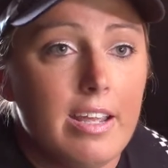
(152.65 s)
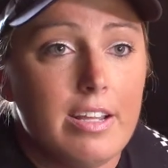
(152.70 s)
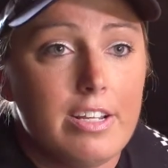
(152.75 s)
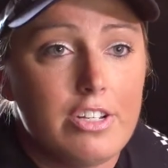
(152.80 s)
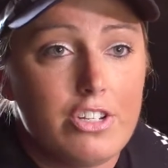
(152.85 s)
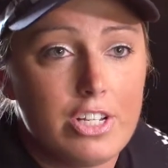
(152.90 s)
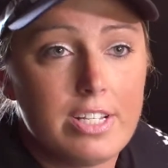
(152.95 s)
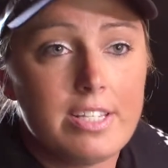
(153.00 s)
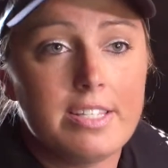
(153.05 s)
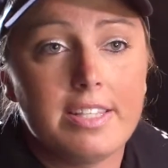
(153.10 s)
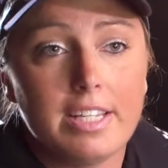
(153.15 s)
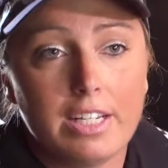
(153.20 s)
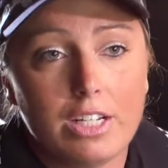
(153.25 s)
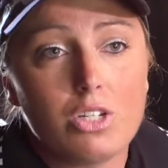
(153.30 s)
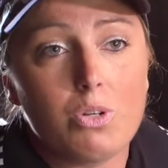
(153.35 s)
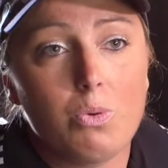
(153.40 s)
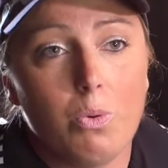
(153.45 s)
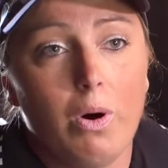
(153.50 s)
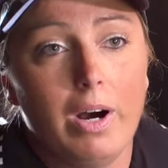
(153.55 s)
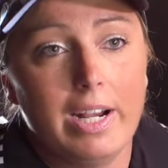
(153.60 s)
Just think
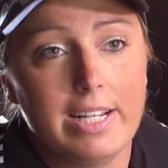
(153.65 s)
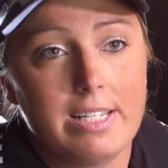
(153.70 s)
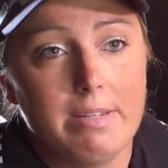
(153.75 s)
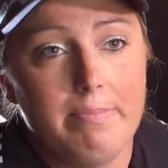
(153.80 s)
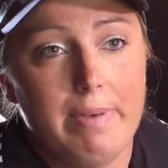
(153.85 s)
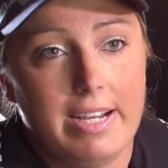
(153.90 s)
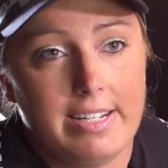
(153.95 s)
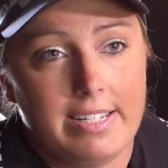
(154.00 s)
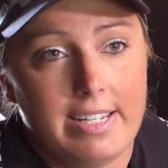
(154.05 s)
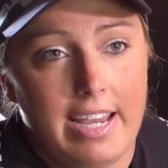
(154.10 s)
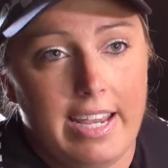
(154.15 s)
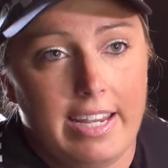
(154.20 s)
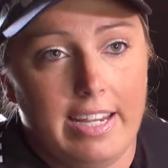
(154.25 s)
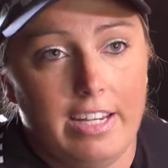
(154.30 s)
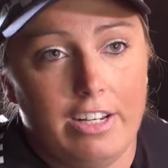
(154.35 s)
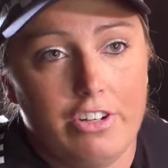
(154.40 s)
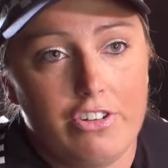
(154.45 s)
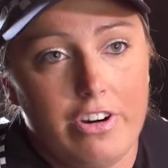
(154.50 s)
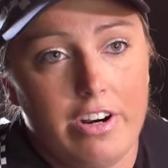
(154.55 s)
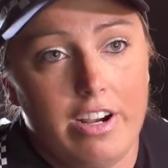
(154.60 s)
twice about taking
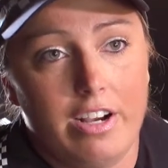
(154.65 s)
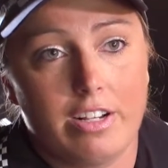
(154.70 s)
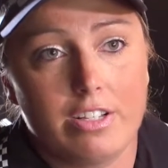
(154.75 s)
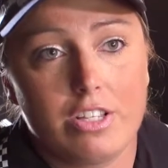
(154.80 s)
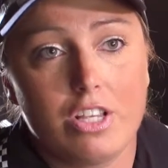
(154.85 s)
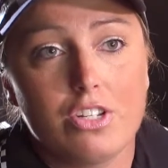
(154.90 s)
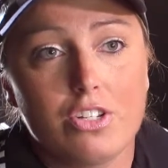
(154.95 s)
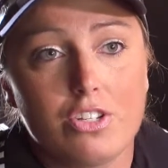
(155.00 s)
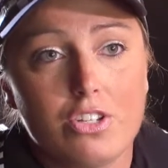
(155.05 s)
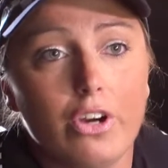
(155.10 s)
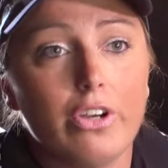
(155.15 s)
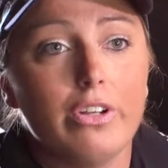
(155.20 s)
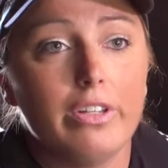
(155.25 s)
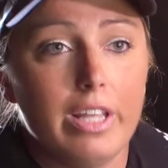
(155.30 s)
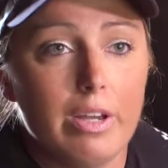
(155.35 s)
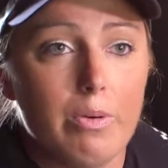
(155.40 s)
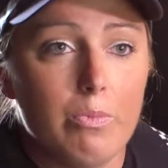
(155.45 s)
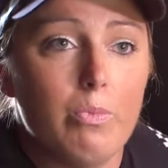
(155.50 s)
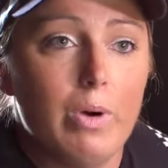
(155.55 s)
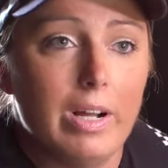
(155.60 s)
drugs. Don't
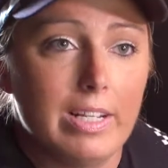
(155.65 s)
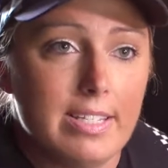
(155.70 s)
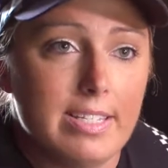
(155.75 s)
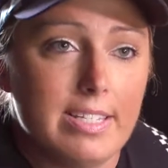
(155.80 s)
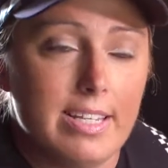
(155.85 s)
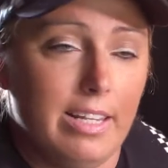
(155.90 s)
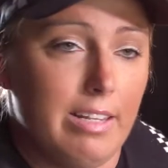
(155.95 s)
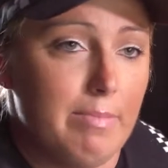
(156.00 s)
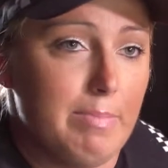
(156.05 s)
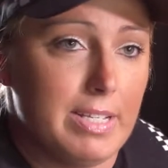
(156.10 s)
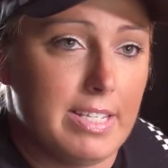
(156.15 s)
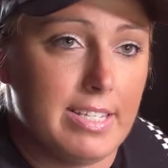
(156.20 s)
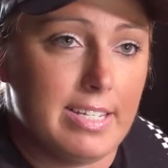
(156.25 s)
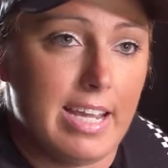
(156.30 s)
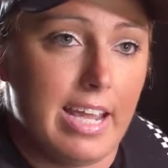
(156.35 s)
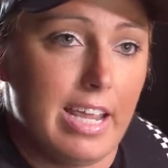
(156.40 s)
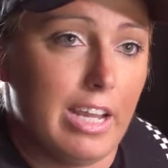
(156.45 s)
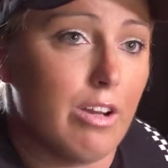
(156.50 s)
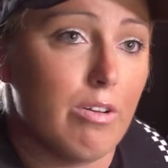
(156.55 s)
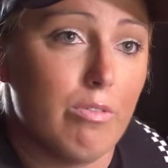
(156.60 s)
let one silly
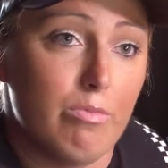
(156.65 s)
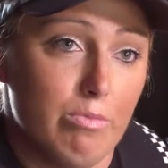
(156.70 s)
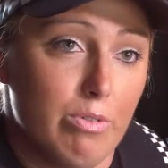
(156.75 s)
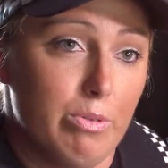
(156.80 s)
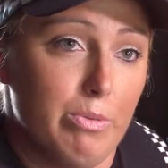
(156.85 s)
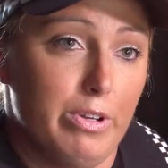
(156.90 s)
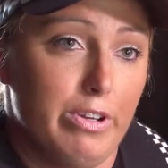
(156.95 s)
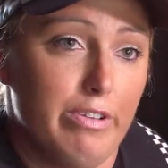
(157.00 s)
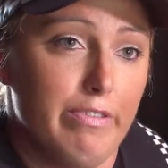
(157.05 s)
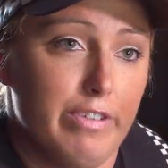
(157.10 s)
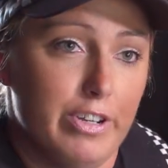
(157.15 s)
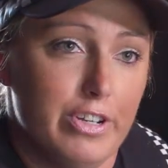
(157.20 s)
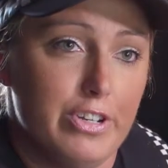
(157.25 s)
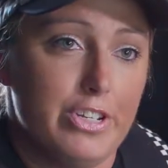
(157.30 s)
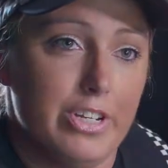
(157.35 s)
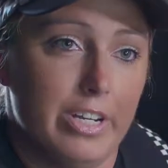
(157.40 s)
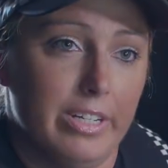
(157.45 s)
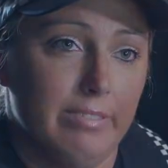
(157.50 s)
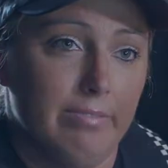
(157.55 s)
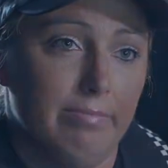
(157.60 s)
mistake ruin your
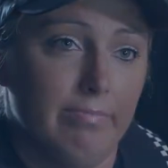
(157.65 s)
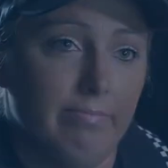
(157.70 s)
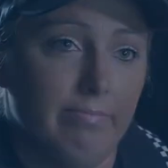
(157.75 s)
future.